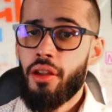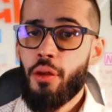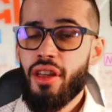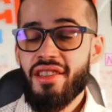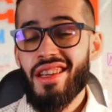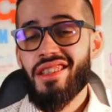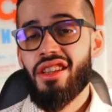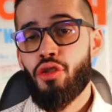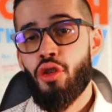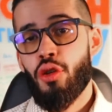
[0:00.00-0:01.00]
Now that's actually a
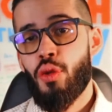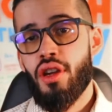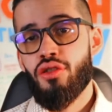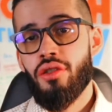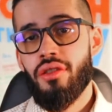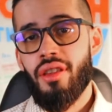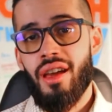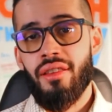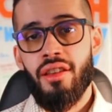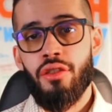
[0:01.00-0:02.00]
trick question that
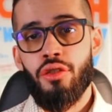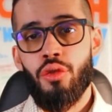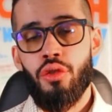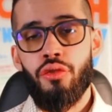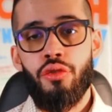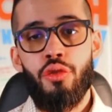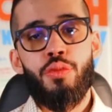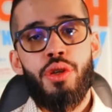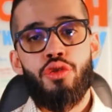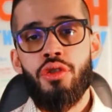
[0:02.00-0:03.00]
I like to confuse
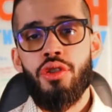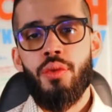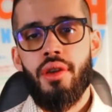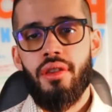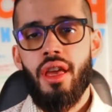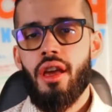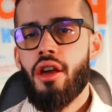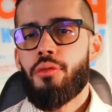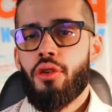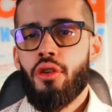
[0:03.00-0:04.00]
my students with,
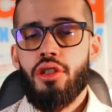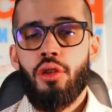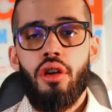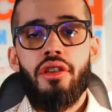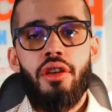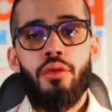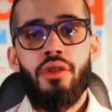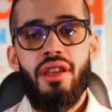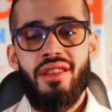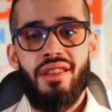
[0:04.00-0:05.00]
because
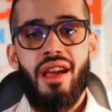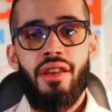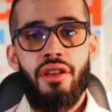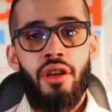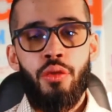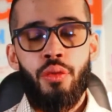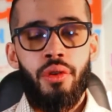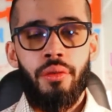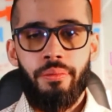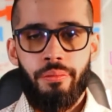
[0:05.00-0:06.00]
lockdown is a noun.